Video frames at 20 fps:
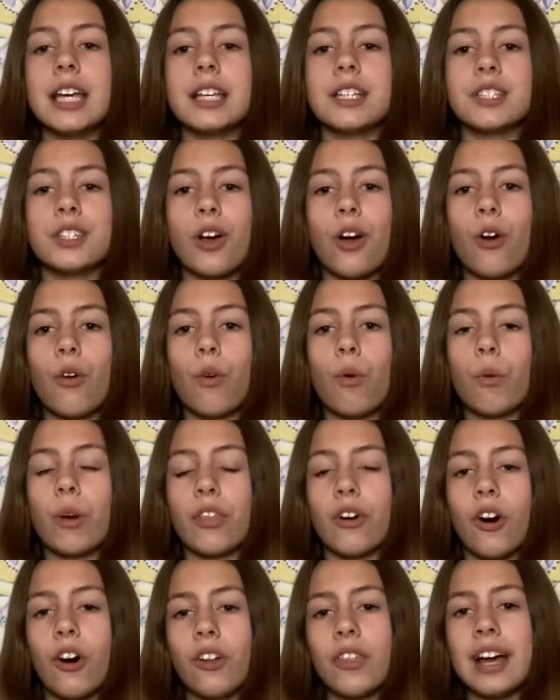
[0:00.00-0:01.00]
So with
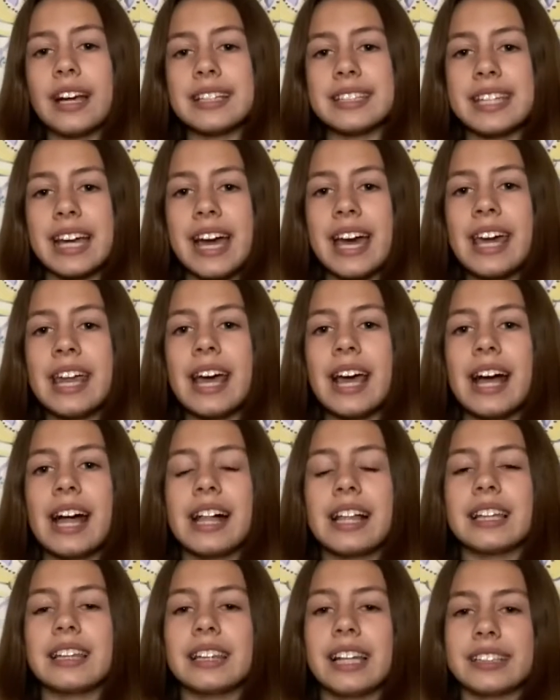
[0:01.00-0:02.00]
all that said,
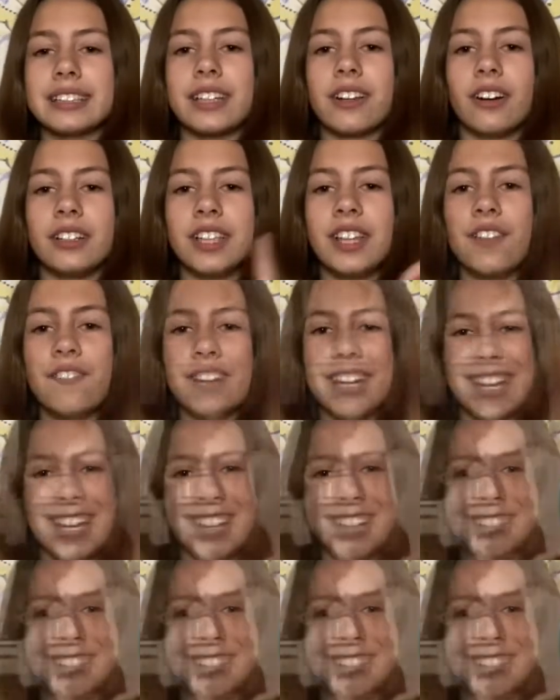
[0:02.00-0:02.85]
let's get on to the video.